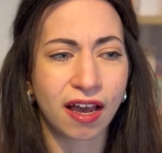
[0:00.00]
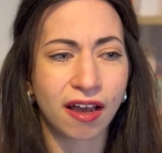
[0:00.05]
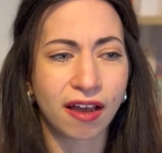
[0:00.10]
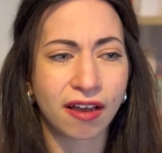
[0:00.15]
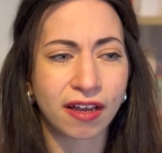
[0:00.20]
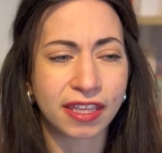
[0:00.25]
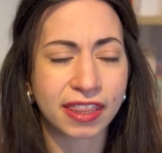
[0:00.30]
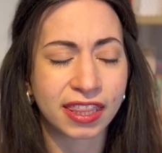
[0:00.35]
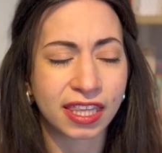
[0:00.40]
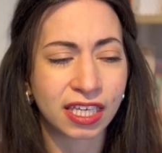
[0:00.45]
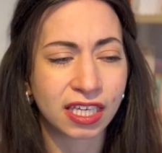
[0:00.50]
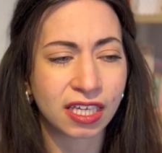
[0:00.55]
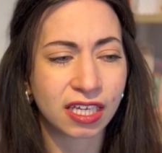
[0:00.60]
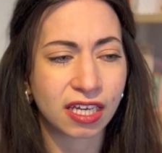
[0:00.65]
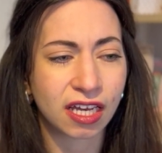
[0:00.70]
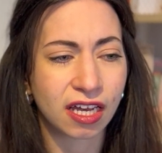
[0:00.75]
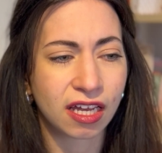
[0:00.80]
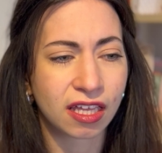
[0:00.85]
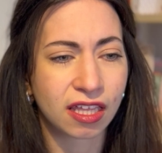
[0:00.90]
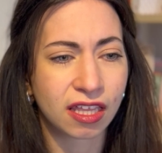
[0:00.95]
I think
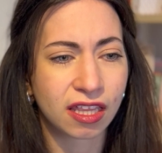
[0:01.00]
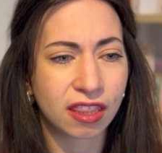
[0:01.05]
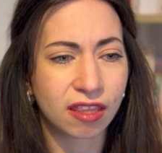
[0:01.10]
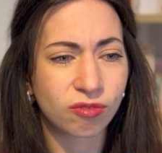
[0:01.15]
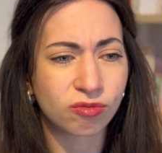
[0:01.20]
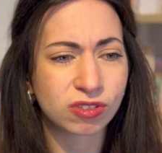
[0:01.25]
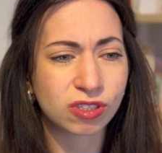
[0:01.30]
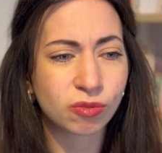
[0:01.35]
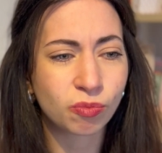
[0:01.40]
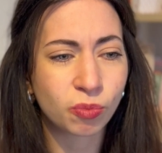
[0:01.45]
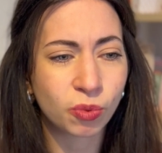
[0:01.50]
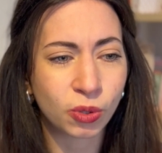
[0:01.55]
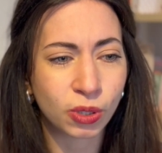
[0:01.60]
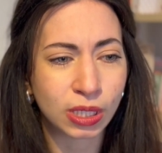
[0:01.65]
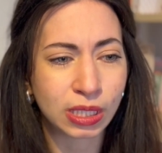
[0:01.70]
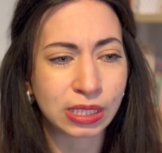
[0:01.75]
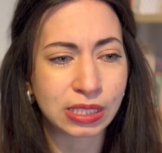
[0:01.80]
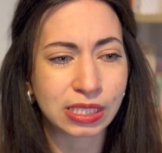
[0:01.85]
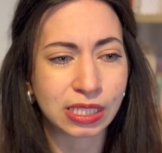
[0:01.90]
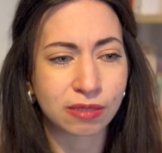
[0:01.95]
there was a
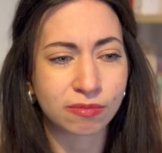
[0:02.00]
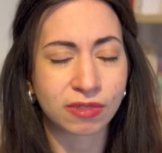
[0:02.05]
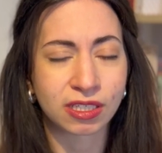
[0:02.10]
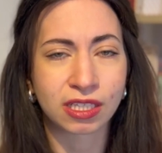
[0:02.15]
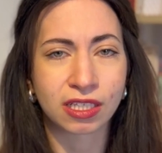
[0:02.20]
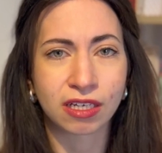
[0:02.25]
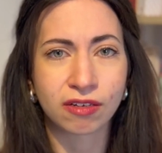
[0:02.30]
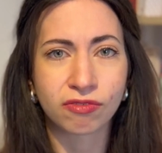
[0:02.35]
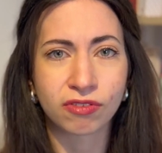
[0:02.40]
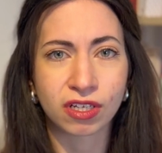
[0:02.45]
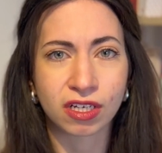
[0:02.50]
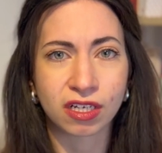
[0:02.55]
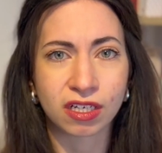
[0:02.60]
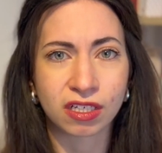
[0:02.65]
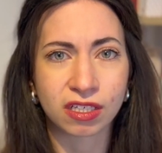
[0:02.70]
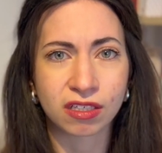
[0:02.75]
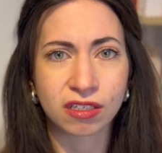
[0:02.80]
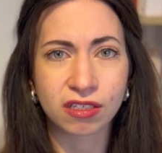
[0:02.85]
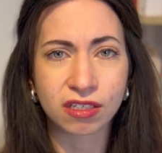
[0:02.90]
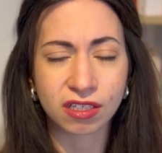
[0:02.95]
point in my life that
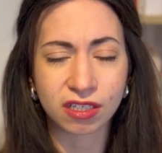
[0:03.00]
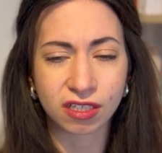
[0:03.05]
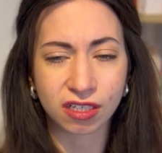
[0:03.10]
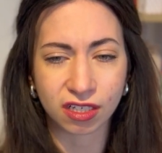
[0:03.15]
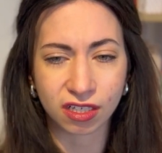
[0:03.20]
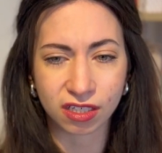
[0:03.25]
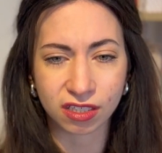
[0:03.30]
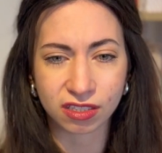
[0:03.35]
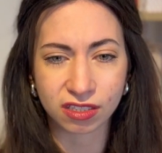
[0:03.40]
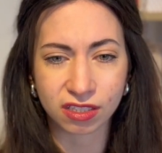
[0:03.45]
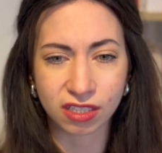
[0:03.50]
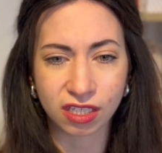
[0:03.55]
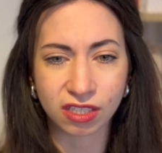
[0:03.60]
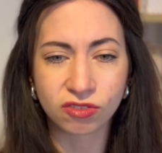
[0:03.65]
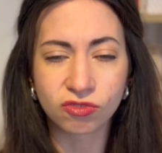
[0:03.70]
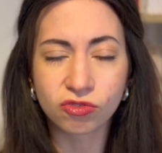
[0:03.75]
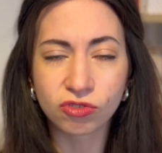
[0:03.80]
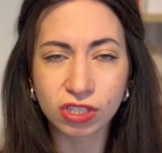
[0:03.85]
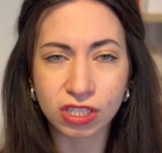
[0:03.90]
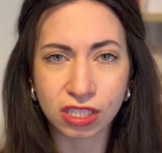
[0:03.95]
it
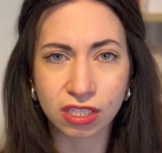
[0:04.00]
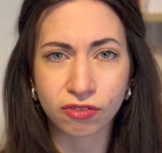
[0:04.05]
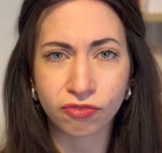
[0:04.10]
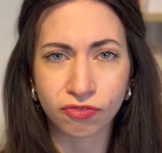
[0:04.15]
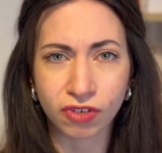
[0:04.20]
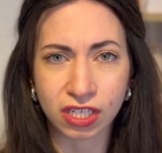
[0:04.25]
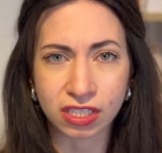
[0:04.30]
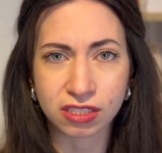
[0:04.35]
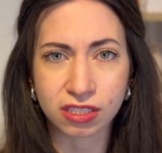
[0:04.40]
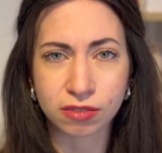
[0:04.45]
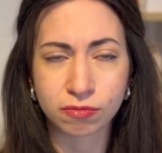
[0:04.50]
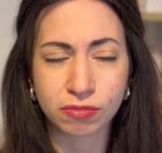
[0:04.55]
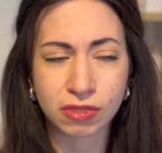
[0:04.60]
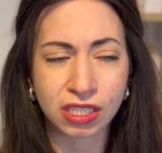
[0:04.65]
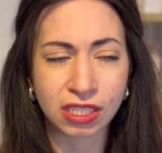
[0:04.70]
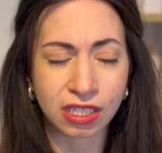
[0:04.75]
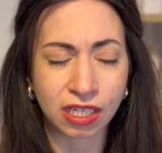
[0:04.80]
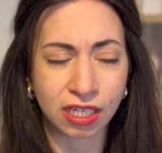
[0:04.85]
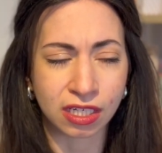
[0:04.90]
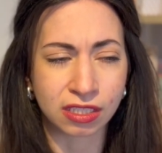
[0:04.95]
really affected
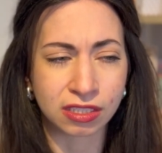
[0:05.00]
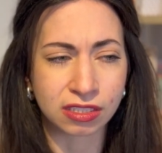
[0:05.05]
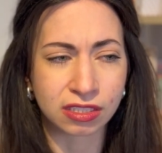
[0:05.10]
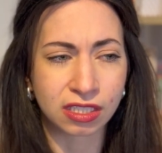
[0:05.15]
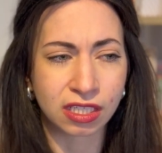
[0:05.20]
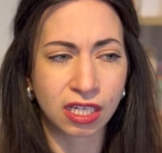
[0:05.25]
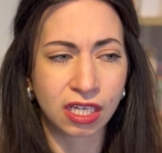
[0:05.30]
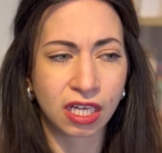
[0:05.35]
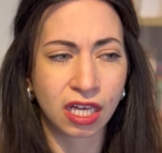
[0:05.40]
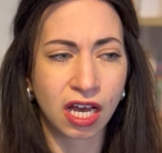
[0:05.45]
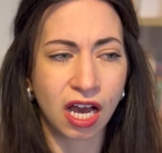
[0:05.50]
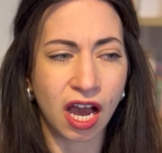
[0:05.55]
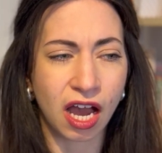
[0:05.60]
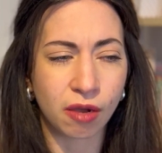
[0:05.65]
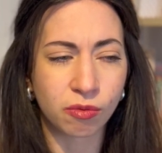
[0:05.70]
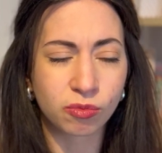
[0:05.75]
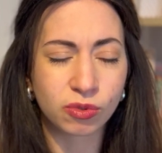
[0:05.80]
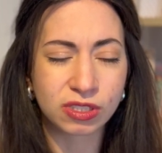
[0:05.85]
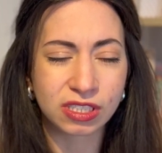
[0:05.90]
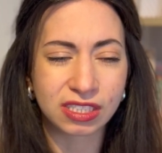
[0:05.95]
me, and I
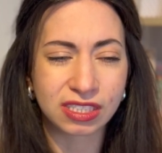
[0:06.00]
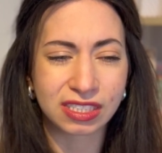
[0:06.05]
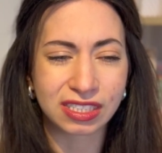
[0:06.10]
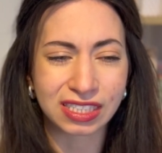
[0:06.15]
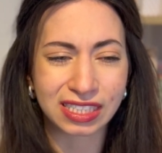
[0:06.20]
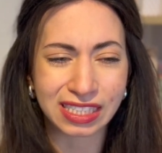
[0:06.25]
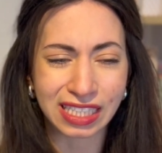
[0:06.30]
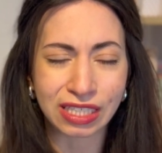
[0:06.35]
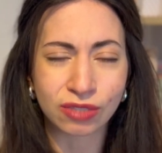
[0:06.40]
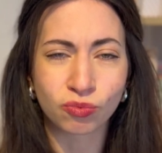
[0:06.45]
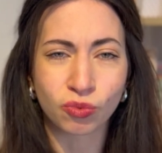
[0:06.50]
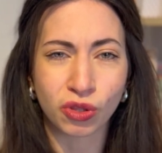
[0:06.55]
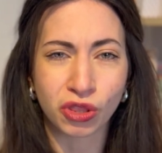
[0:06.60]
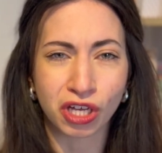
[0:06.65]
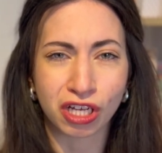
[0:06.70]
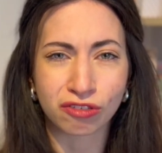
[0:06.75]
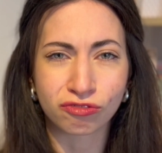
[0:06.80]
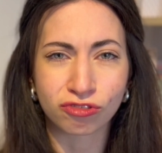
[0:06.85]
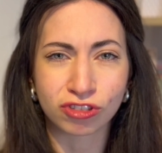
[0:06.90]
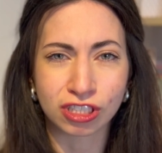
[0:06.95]
would sit with
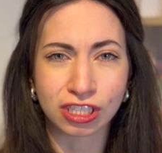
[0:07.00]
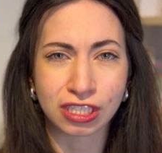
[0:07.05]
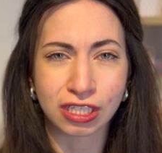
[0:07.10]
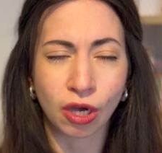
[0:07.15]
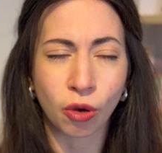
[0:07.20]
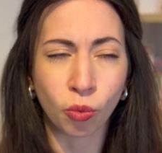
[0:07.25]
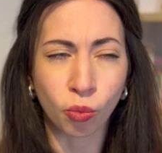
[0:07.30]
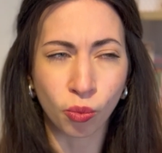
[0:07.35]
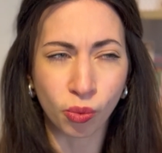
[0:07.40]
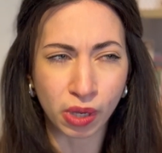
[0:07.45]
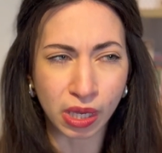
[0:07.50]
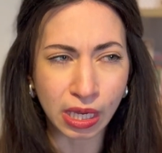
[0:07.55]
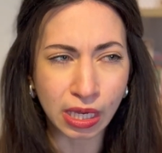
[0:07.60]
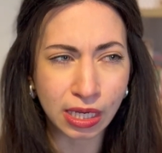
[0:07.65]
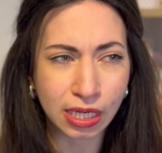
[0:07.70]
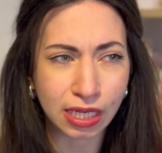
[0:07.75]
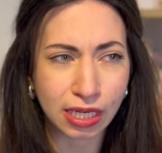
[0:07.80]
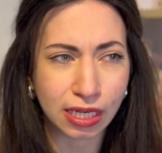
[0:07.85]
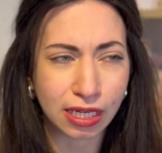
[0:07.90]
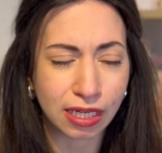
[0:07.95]
that for a
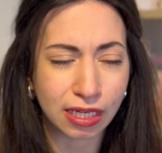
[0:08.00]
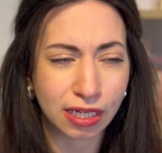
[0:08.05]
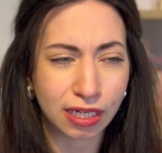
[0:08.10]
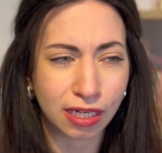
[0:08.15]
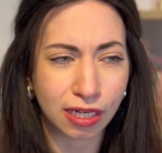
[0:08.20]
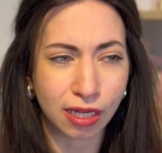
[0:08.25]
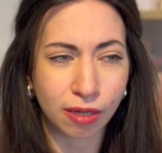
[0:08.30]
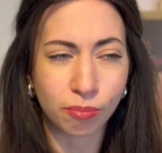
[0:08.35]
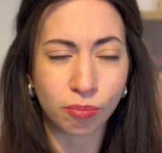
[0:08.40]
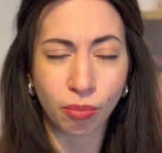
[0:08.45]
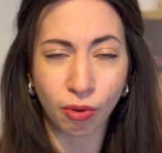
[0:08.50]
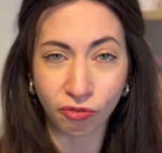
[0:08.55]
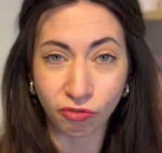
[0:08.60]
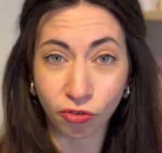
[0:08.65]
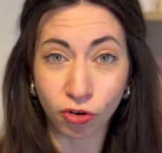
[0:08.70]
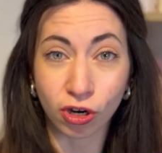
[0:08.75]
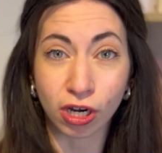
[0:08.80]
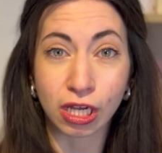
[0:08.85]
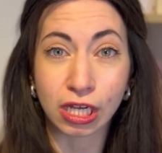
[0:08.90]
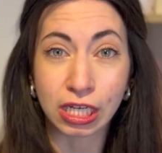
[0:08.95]
week
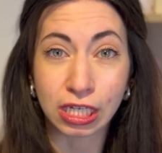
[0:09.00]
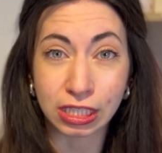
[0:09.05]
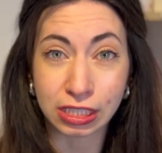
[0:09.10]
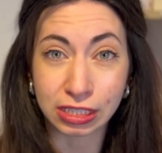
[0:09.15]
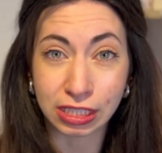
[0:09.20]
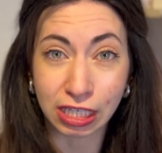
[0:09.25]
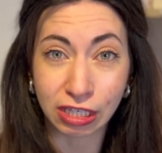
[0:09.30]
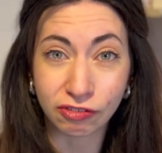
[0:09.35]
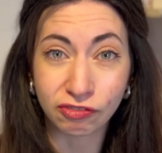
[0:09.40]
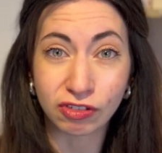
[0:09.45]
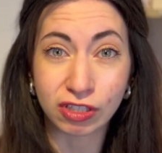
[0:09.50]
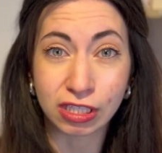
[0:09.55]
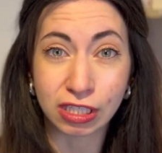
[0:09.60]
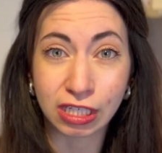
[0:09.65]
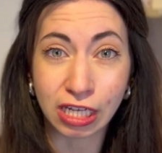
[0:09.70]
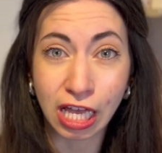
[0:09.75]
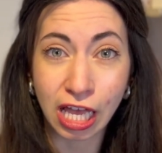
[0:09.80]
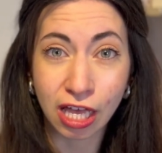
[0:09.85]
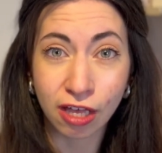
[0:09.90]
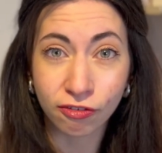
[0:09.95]
before I could
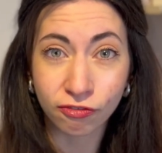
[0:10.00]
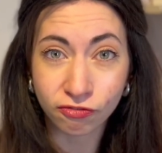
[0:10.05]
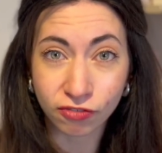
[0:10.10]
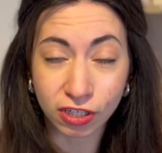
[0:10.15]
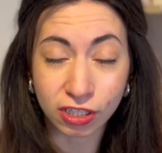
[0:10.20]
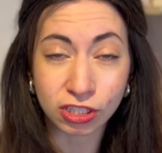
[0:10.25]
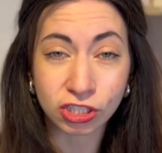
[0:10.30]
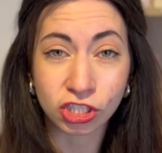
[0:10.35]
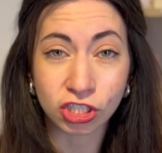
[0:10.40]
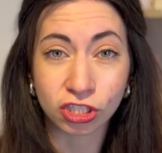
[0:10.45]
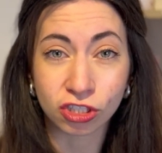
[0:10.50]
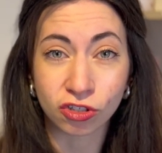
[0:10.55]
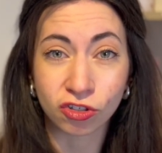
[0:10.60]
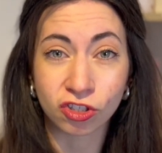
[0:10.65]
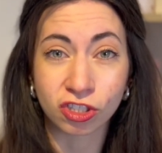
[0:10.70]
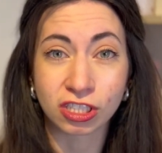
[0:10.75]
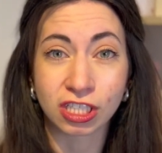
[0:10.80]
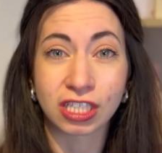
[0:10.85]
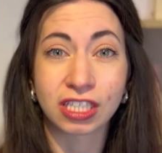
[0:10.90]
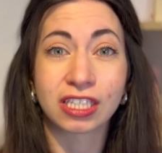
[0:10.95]
even function
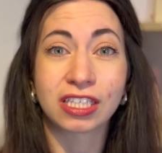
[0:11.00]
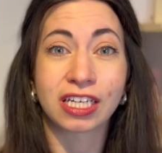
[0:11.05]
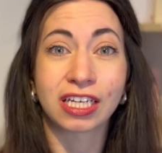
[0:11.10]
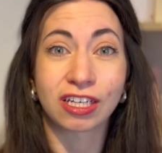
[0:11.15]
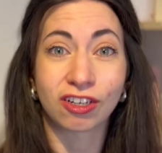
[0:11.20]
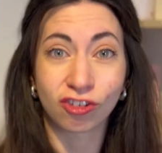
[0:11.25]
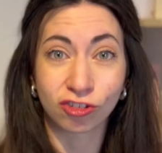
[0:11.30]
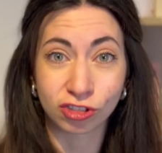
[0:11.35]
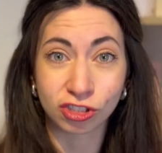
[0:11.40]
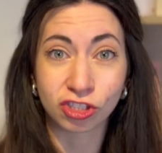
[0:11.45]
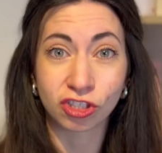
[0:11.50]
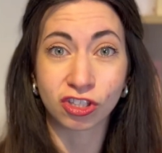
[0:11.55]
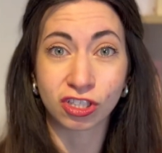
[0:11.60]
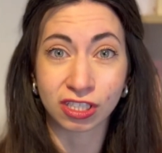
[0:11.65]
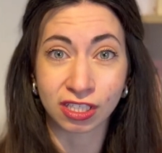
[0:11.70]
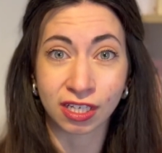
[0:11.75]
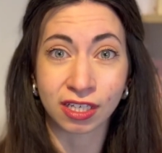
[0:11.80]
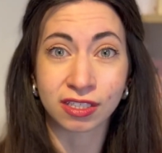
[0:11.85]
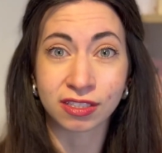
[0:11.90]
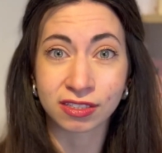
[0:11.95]
or get on to the
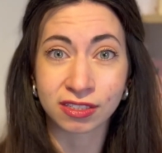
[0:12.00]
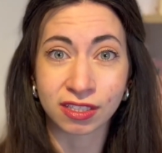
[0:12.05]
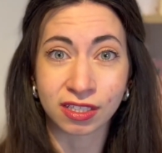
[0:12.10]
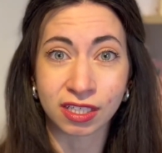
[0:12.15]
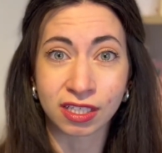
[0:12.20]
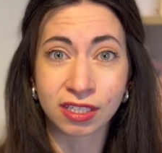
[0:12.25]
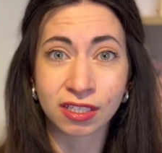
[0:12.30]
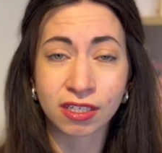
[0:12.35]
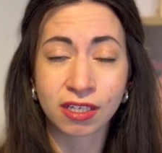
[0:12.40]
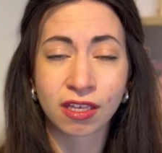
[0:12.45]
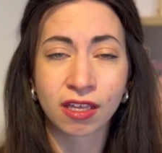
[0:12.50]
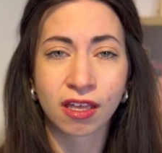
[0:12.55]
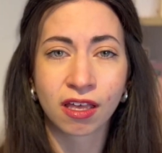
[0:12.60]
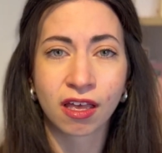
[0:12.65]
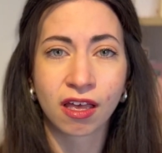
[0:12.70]
next thing.